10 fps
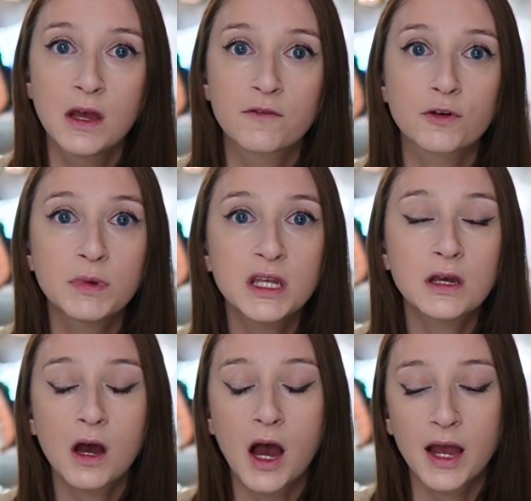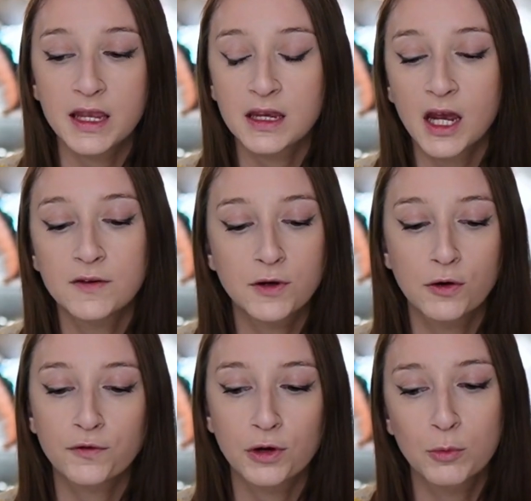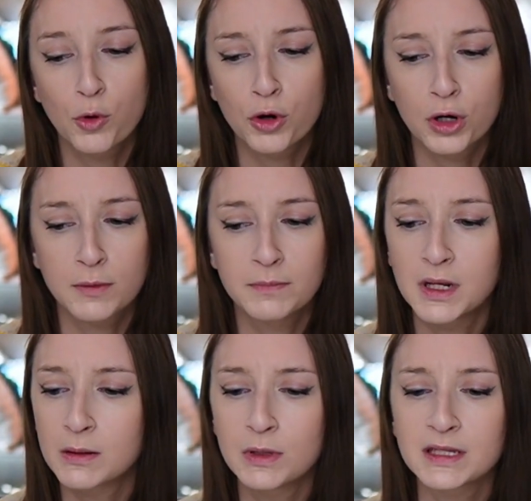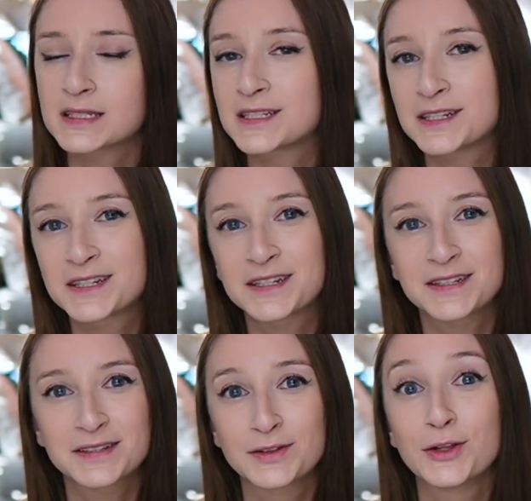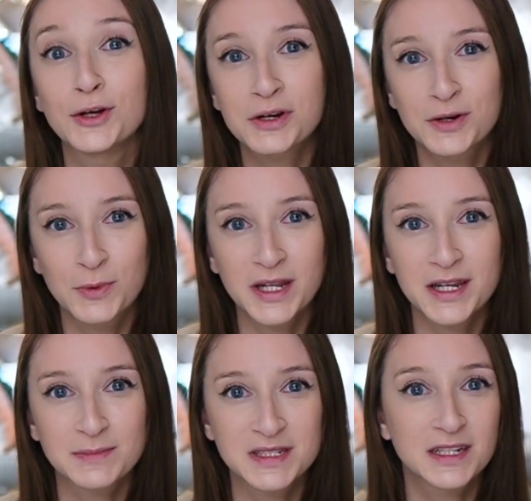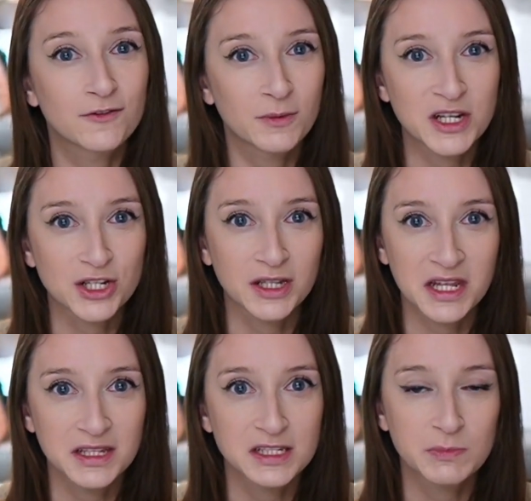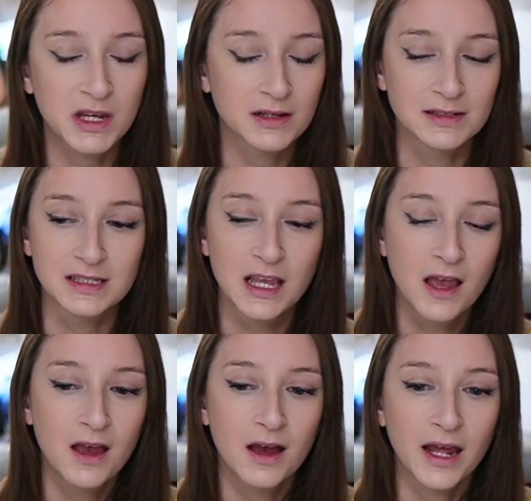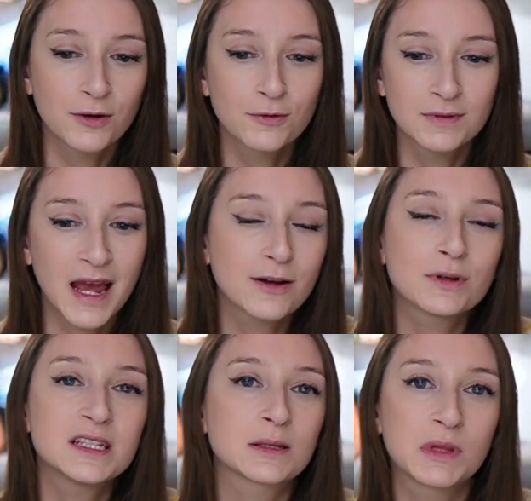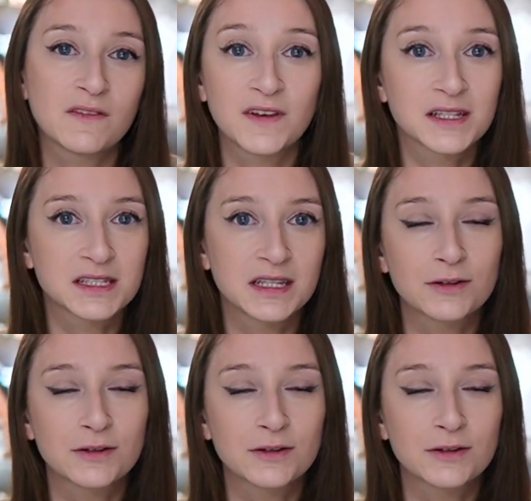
For me, I kind of go for a more minimalistic look when it comes to information like this because I don't need something fancy.